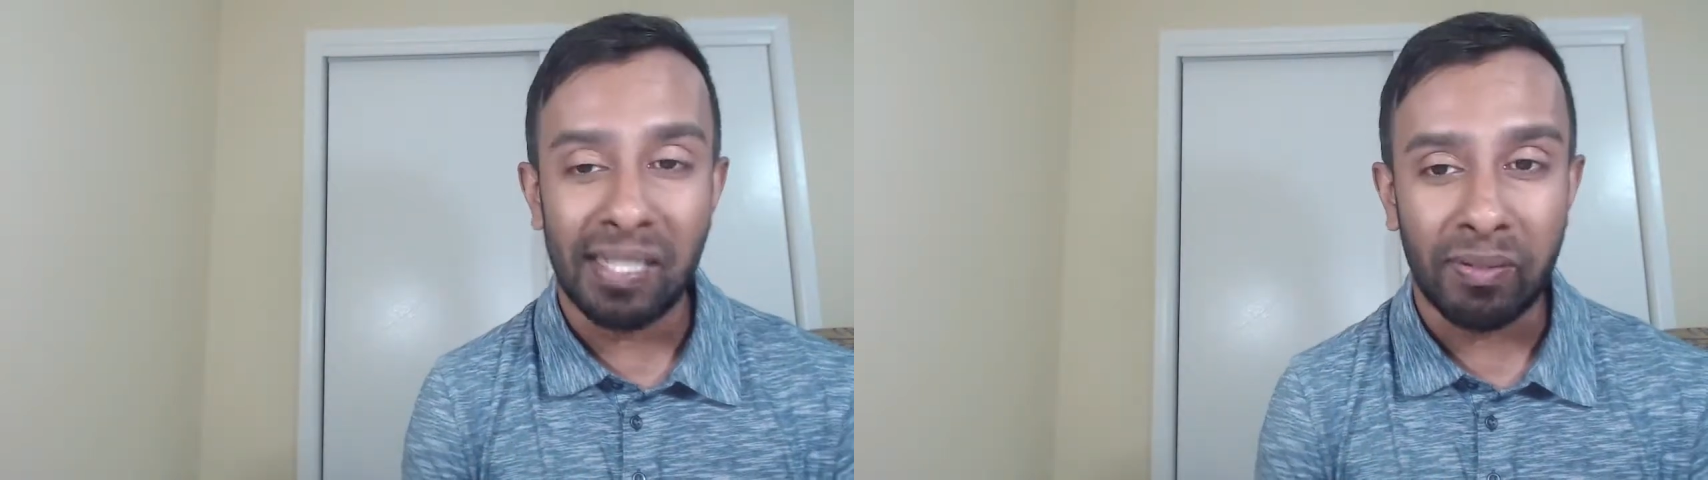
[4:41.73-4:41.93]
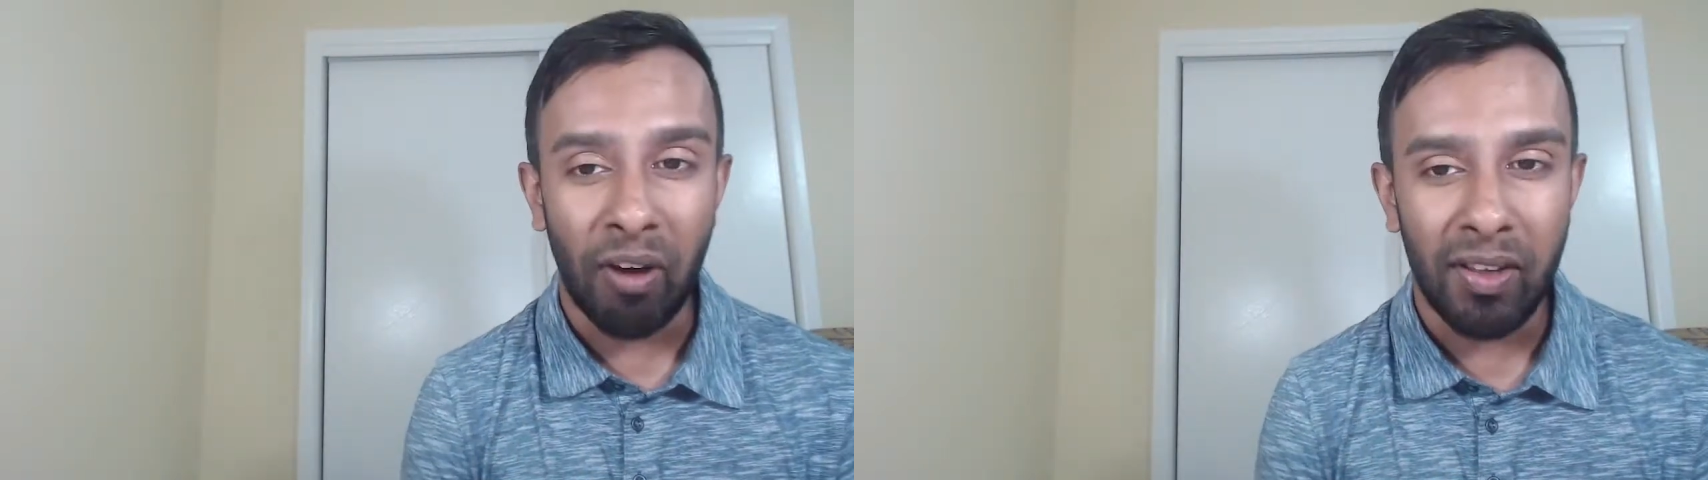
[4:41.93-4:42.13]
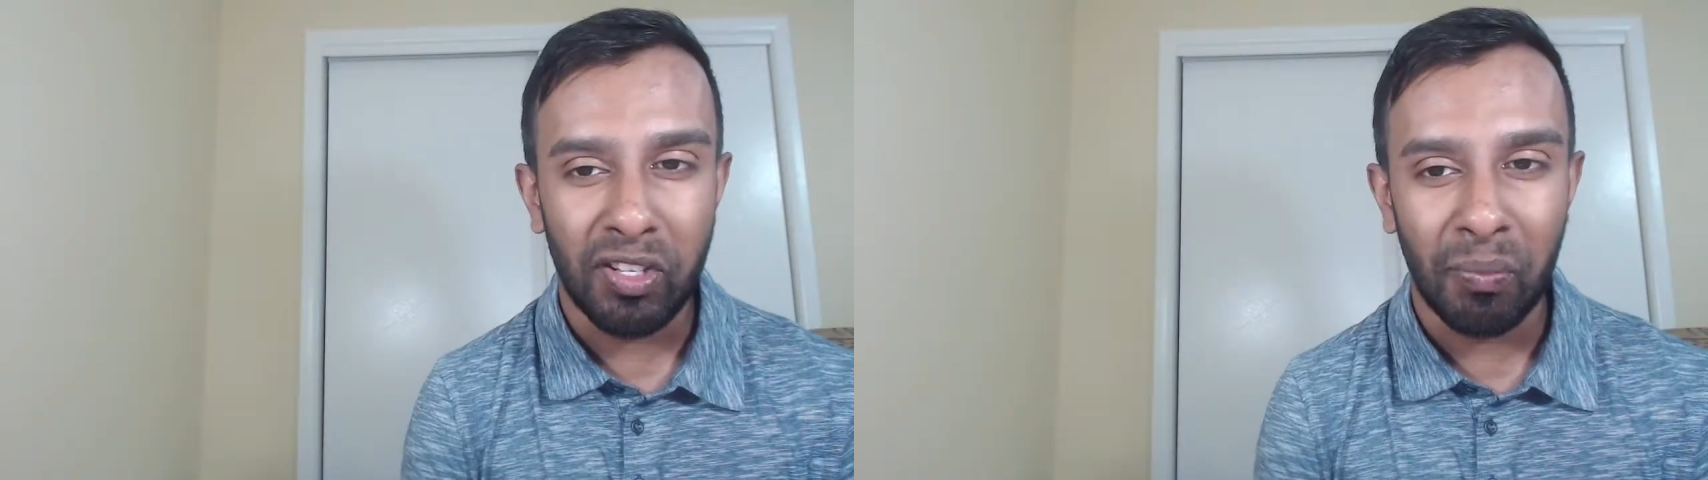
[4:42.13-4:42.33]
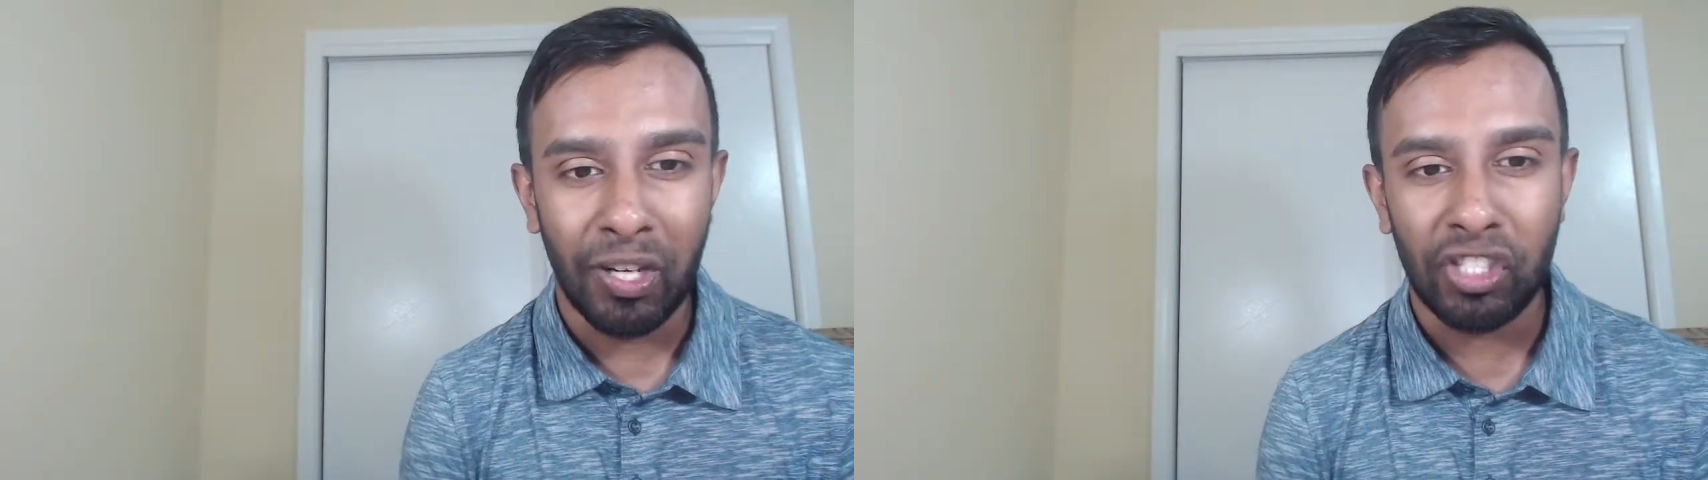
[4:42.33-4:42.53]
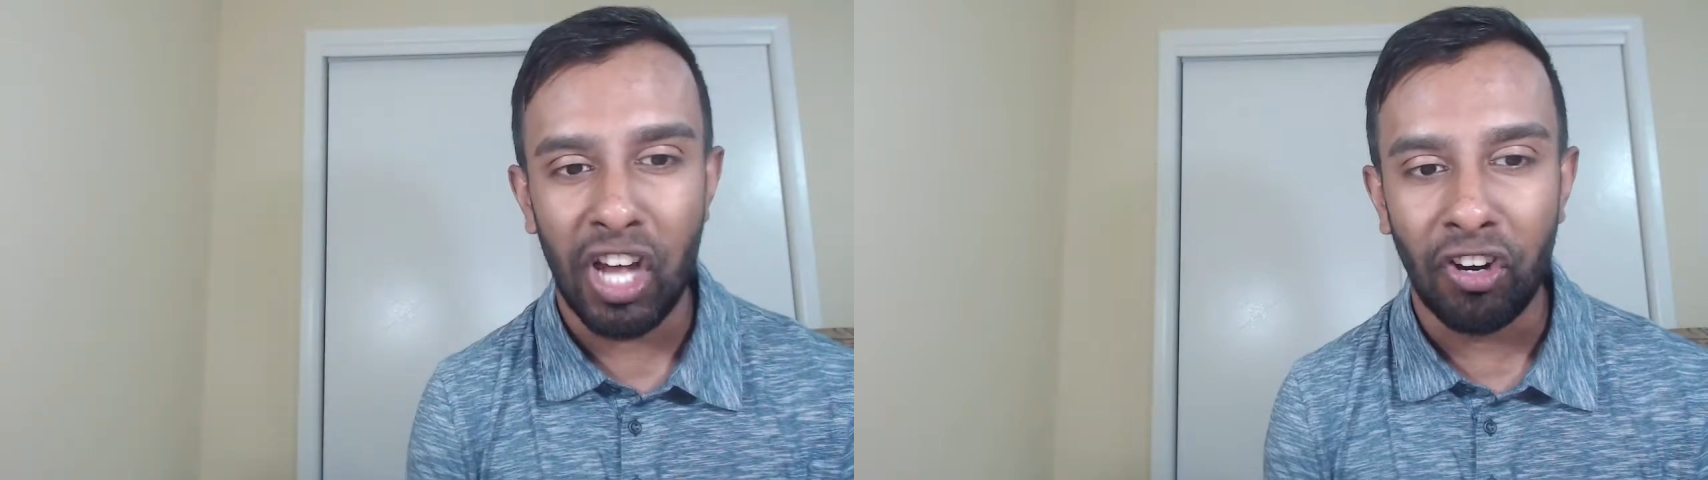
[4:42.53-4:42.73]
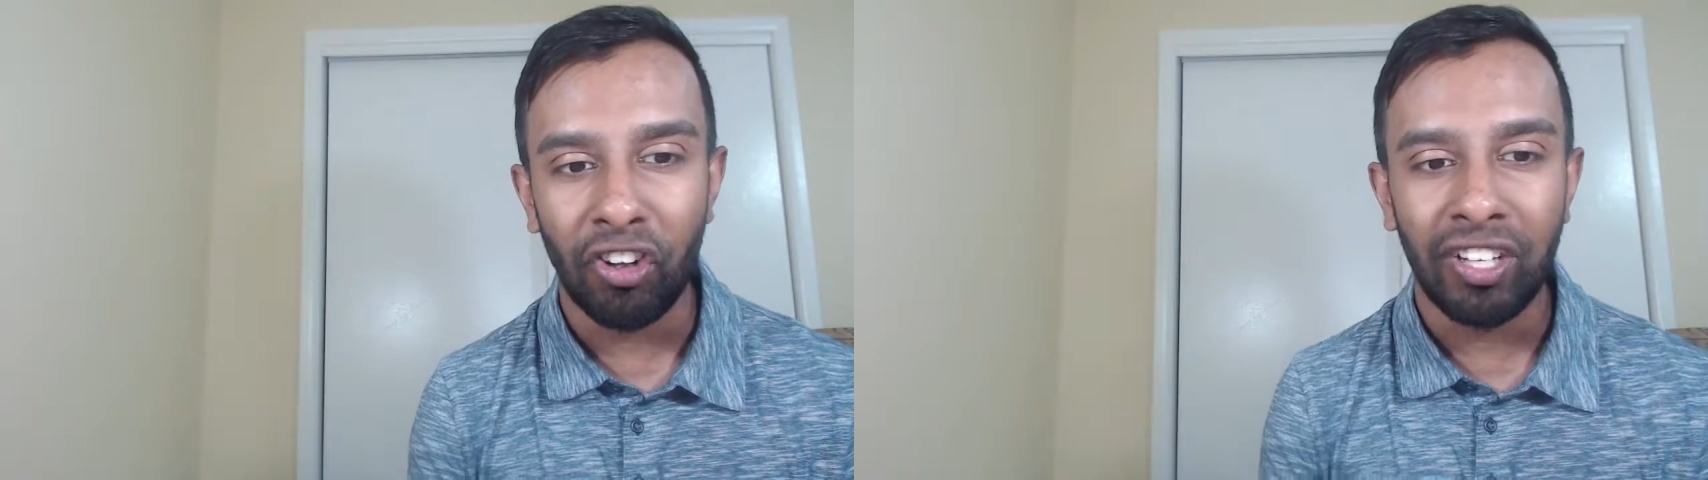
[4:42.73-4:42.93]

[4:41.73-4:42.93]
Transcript: subscribe to my channel,